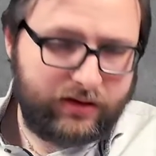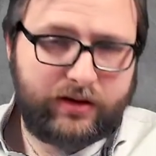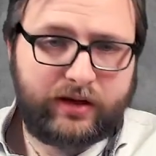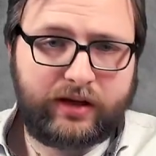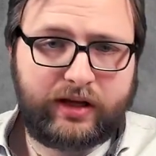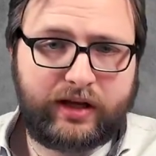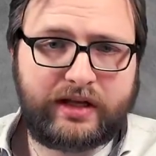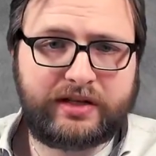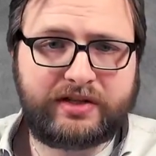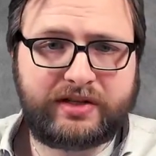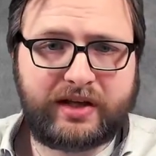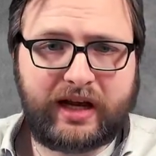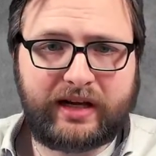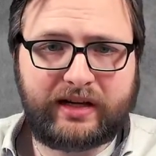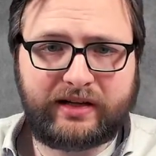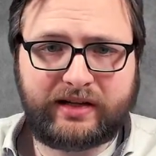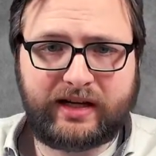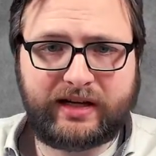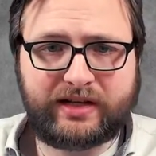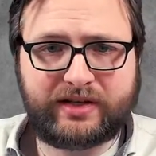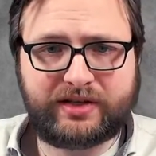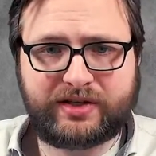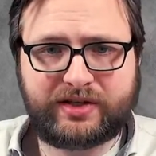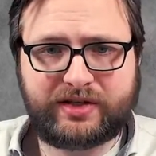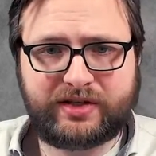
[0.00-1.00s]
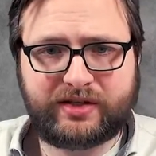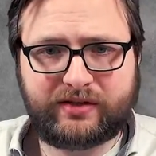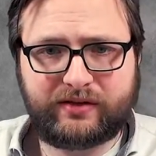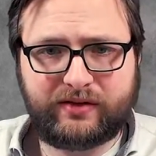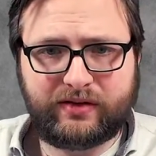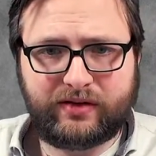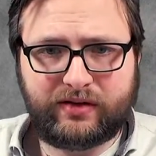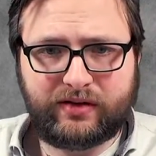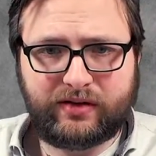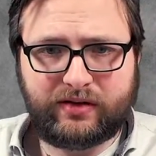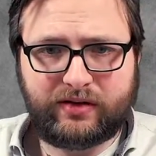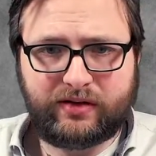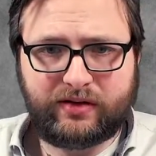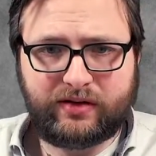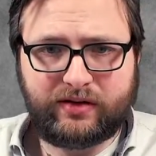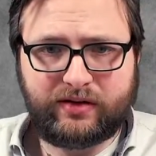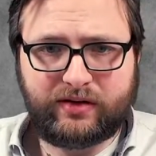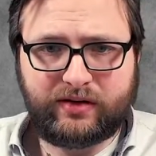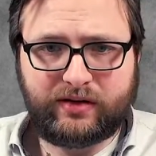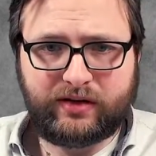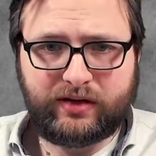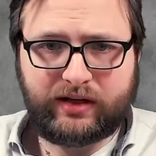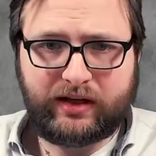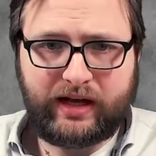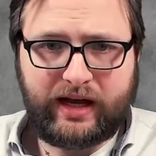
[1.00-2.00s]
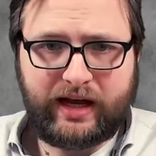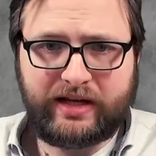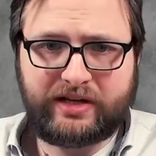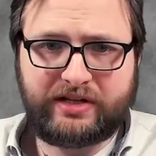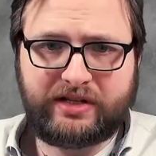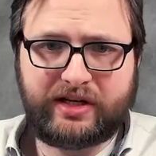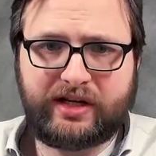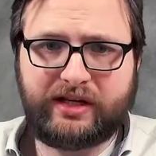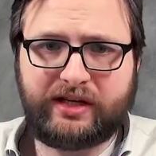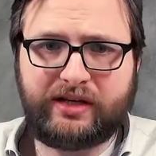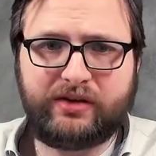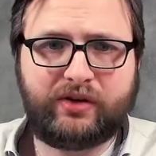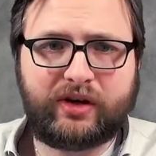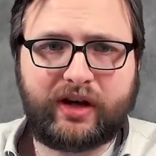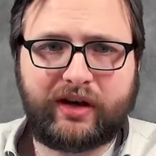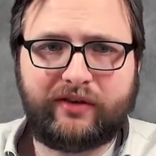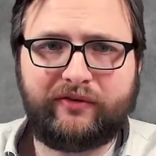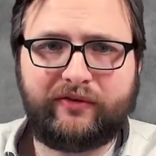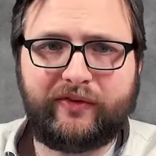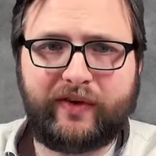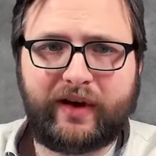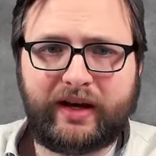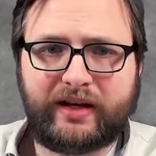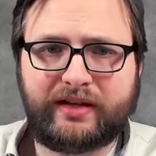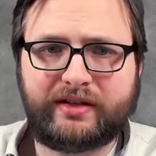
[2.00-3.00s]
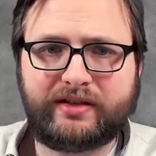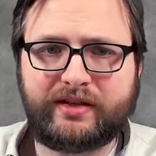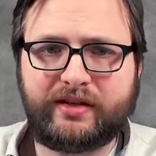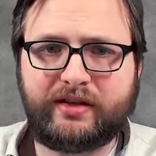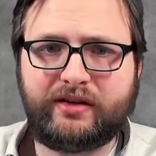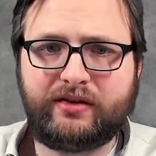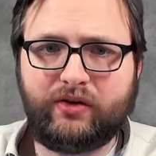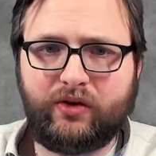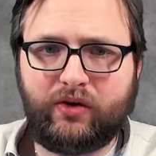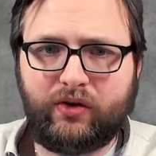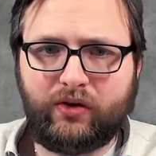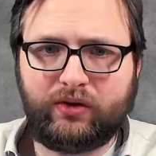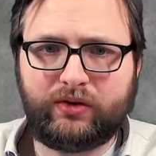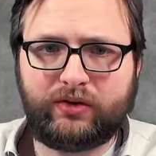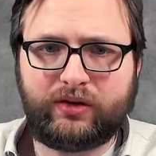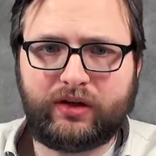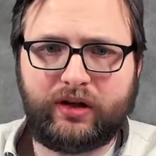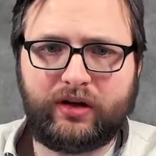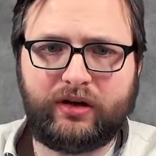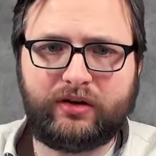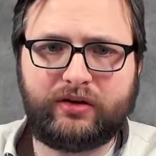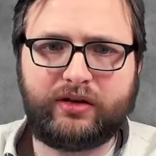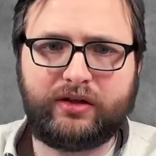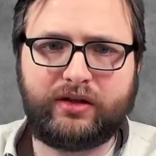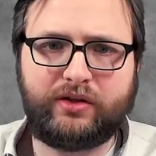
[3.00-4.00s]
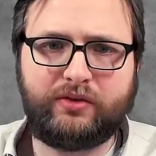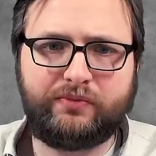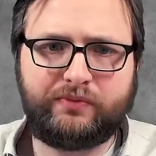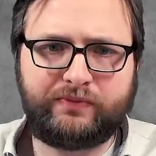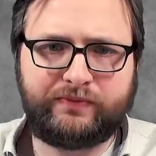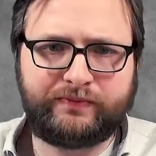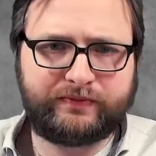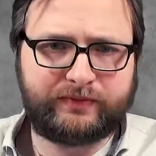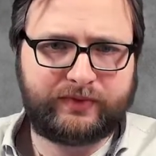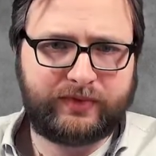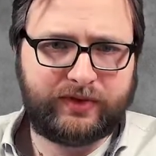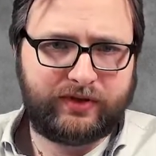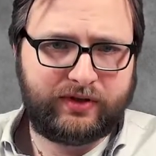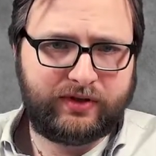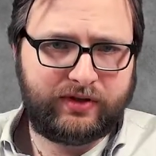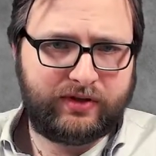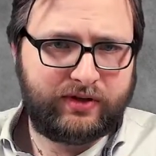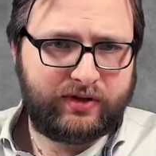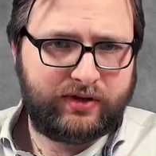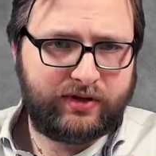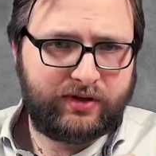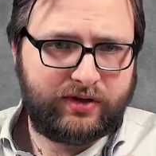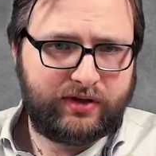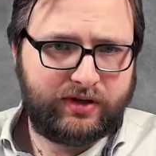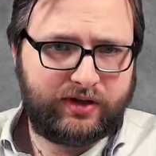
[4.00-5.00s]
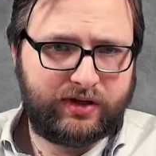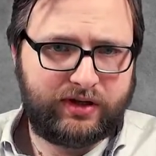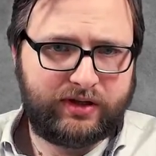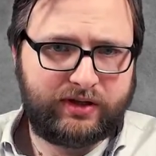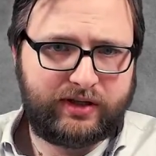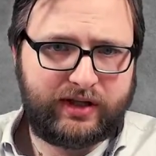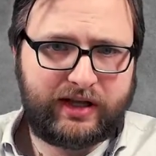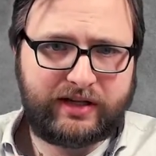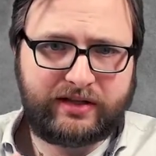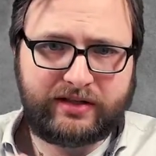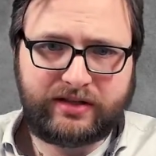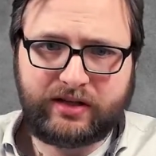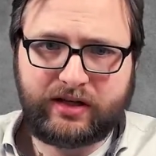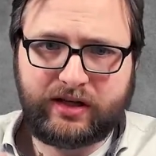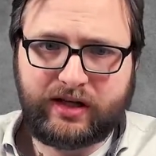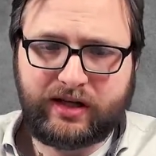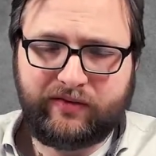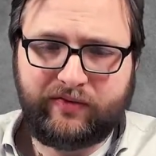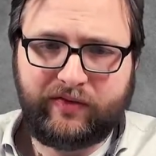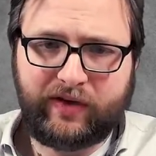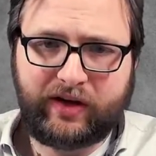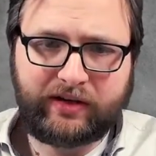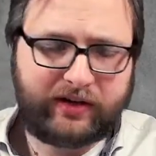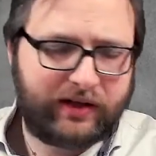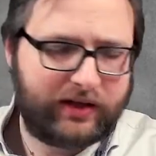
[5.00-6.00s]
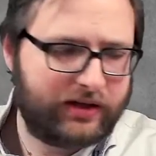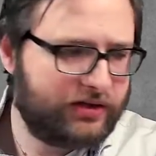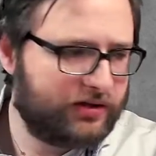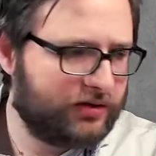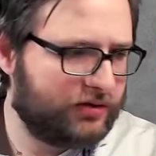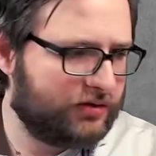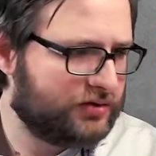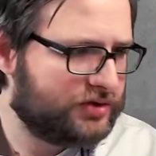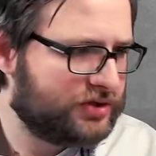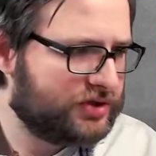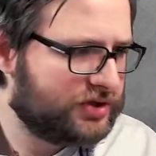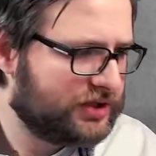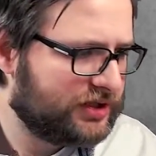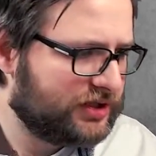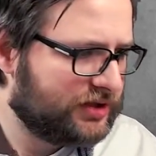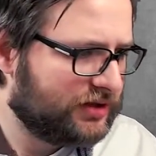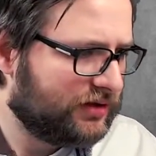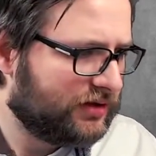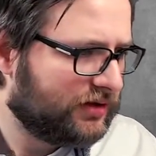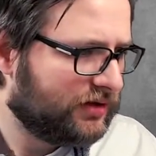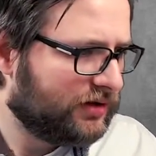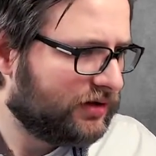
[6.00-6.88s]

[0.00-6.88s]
Inside this casing, you can find an old logo that Invicta used